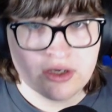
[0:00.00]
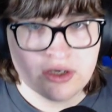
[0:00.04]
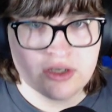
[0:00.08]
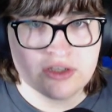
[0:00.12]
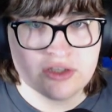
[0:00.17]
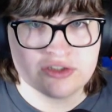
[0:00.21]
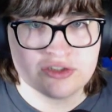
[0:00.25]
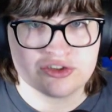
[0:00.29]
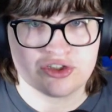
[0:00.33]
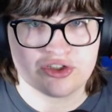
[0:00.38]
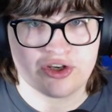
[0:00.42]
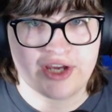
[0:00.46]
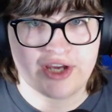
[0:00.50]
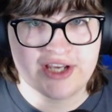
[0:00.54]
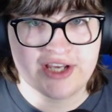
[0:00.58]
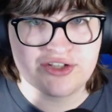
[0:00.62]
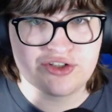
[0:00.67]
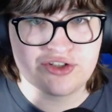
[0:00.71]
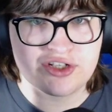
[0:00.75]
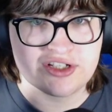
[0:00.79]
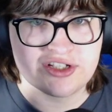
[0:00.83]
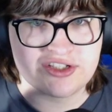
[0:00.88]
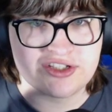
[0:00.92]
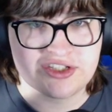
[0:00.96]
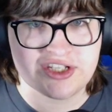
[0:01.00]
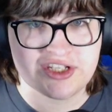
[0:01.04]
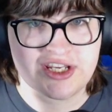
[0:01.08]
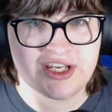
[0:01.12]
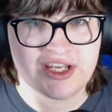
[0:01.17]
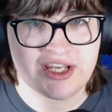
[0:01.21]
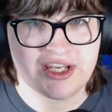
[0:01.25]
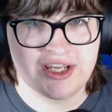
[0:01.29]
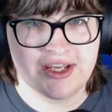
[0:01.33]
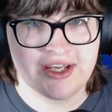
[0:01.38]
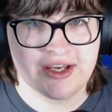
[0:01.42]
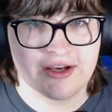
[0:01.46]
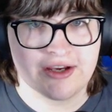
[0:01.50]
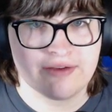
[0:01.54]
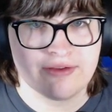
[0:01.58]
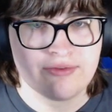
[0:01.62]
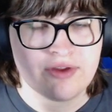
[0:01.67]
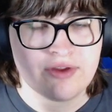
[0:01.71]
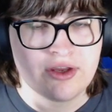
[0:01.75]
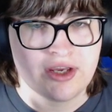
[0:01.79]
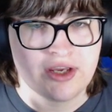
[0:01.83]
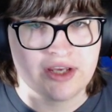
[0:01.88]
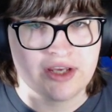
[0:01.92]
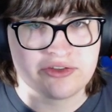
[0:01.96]
So as you can see here,
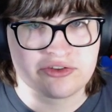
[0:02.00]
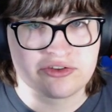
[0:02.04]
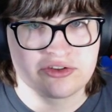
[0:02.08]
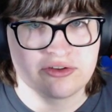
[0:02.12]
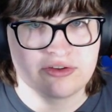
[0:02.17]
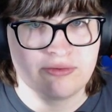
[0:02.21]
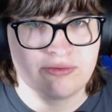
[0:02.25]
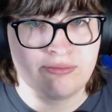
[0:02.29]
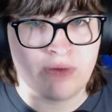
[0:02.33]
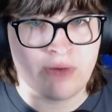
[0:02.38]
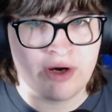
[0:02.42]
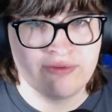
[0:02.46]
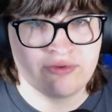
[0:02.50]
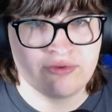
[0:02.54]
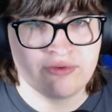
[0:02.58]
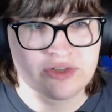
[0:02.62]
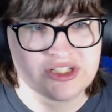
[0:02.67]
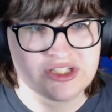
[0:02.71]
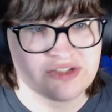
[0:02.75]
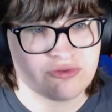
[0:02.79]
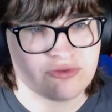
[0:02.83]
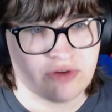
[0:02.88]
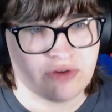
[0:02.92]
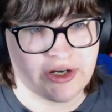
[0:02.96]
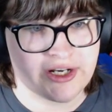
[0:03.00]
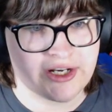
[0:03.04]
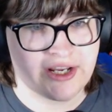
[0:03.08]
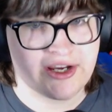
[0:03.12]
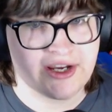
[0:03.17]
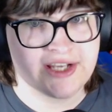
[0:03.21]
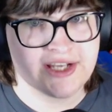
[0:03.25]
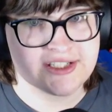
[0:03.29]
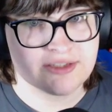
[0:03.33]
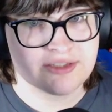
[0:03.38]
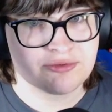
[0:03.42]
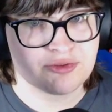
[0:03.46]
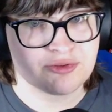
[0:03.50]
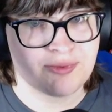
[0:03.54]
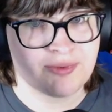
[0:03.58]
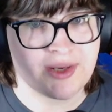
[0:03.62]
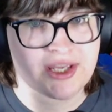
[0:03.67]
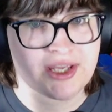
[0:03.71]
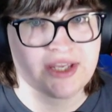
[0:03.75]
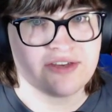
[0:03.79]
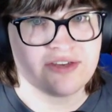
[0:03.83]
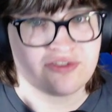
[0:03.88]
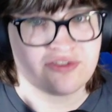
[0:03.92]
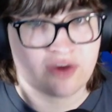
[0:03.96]
it's my voice right now as I'm
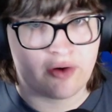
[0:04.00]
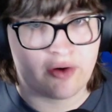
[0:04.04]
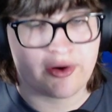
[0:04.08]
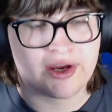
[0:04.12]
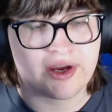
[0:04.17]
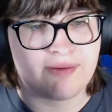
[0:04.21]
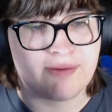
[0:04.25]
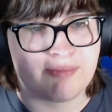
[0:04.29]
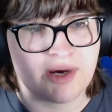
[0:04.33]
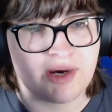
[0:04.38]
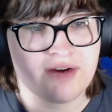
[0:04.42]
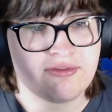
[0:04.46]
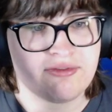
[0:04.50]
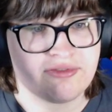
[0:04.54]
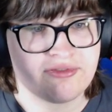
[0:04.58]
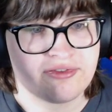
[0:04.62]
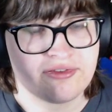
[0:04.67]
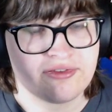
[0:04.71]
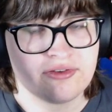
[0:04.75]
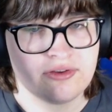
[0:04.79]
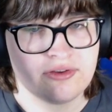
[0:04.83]
speaking is going above